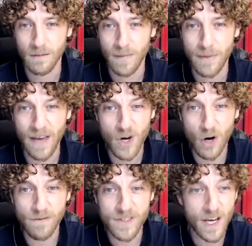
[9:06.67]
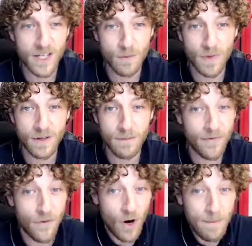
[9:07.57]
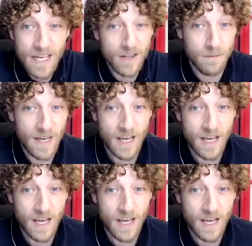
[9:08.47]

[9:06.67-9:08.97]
maybe have a conversation with them before I meet them.